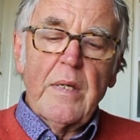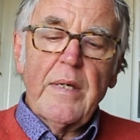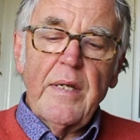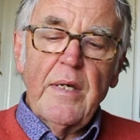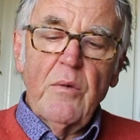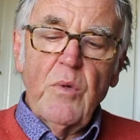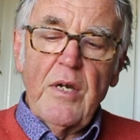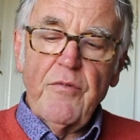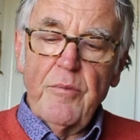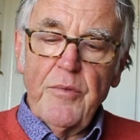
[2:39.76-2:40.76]
getting
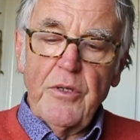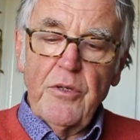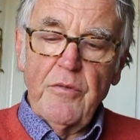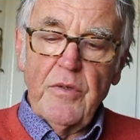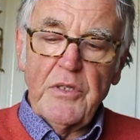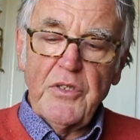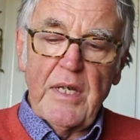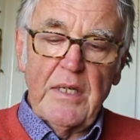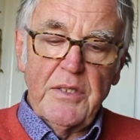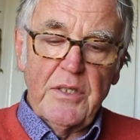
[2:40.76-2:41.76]
away from the
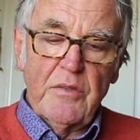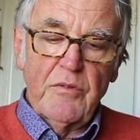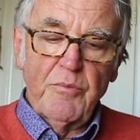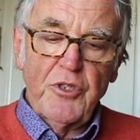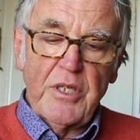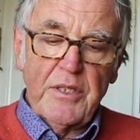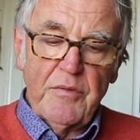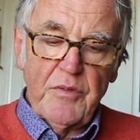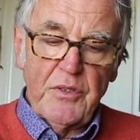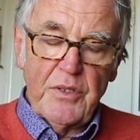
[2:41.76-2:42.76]
universality of
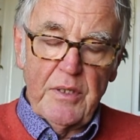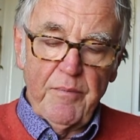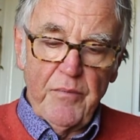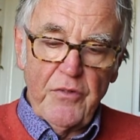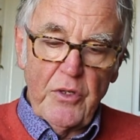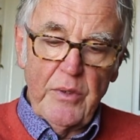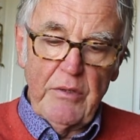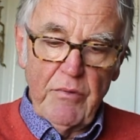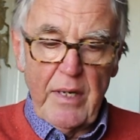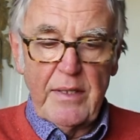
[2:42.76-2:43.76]
objectivity. So he
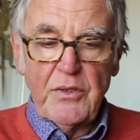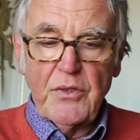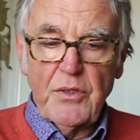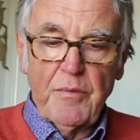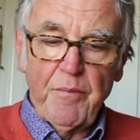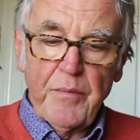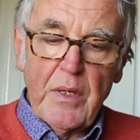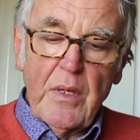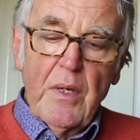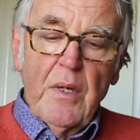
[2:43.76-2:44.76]
writes,
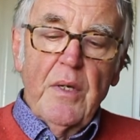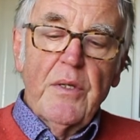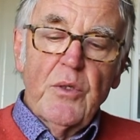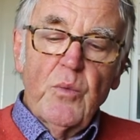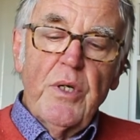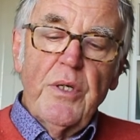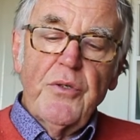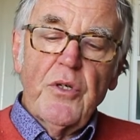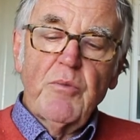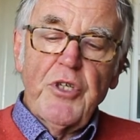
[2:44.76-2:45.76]
"The
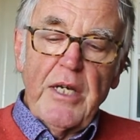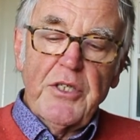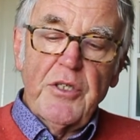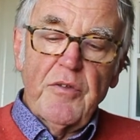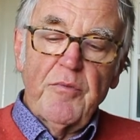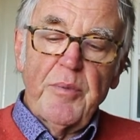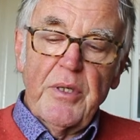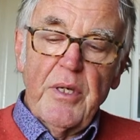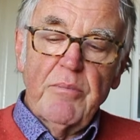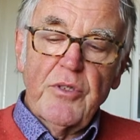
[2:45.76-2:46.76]
word objective
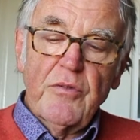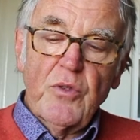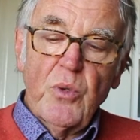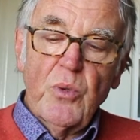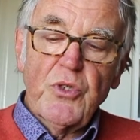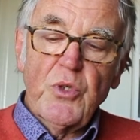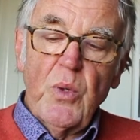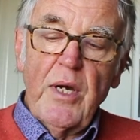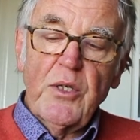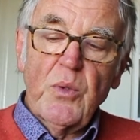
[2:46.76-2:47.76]
becomes, of course,
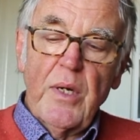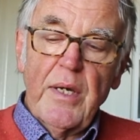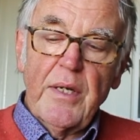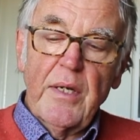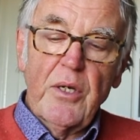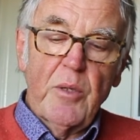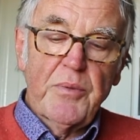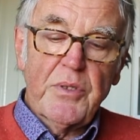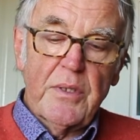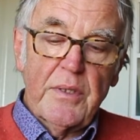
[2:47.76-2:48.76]
quite quietly
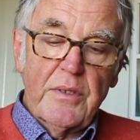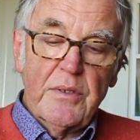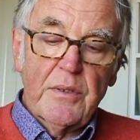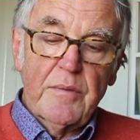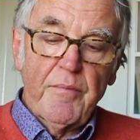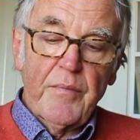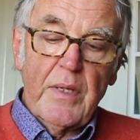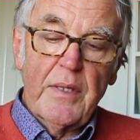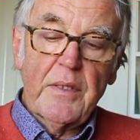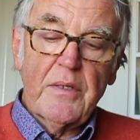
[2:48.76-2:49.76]
obsolete.
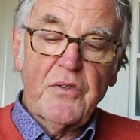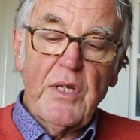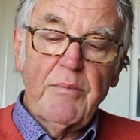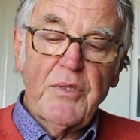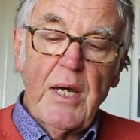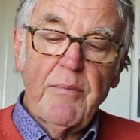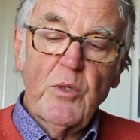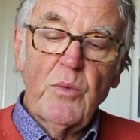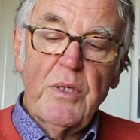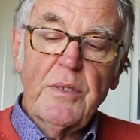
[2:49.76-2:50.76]
And at the same time,
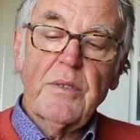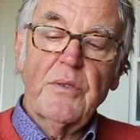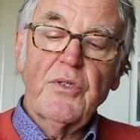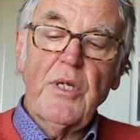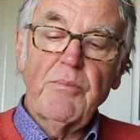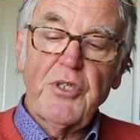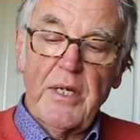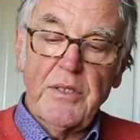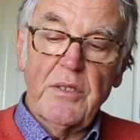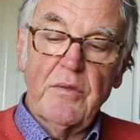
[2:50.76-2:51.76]
the word
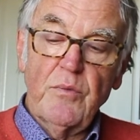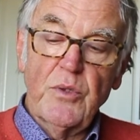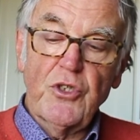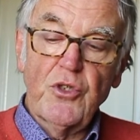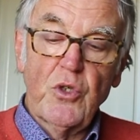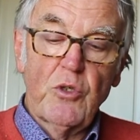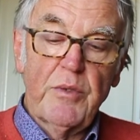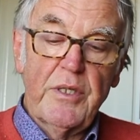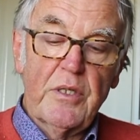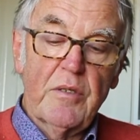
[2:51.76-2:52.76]
subjective, which
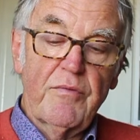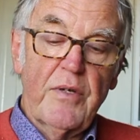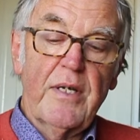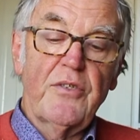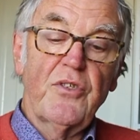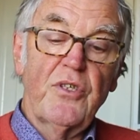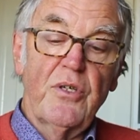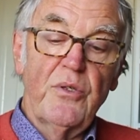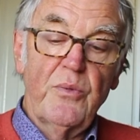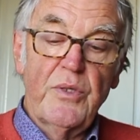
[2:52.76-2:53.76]
normally confines
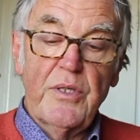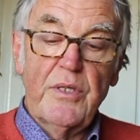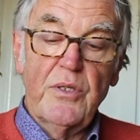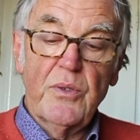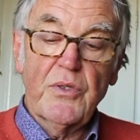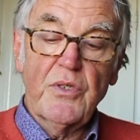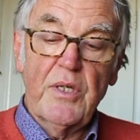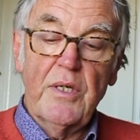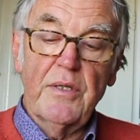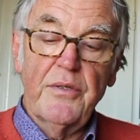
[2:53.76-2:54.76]
you within your
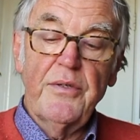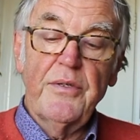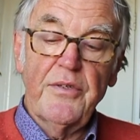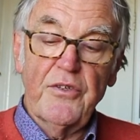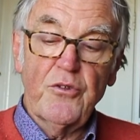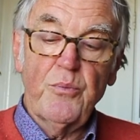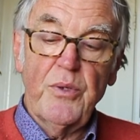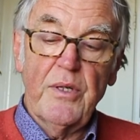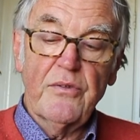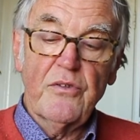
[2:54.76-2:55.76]
skin,
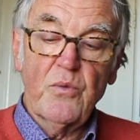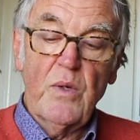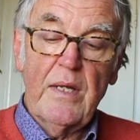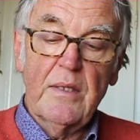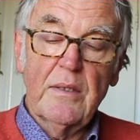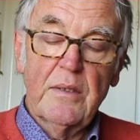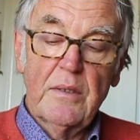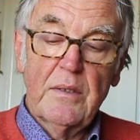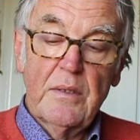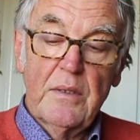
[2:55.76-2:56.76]
disappears as well."
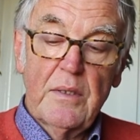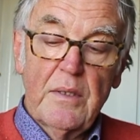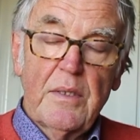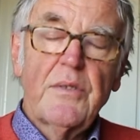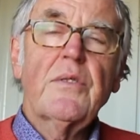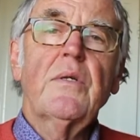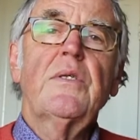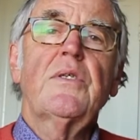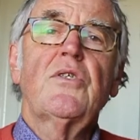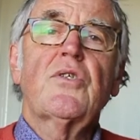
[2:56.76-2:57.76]
So
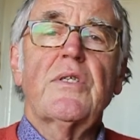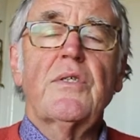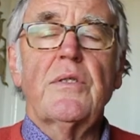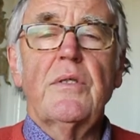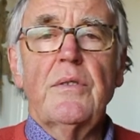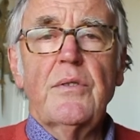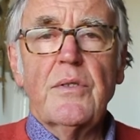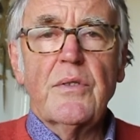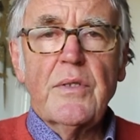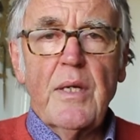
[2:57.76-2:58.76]
he's interested in
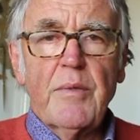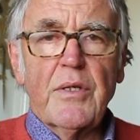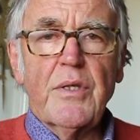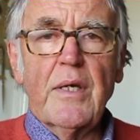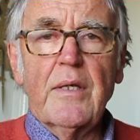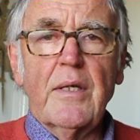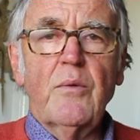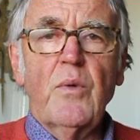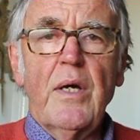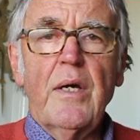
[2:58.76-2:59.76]
systemic
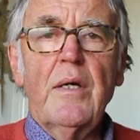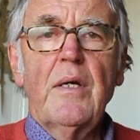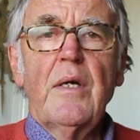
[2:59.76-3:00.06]
thinking where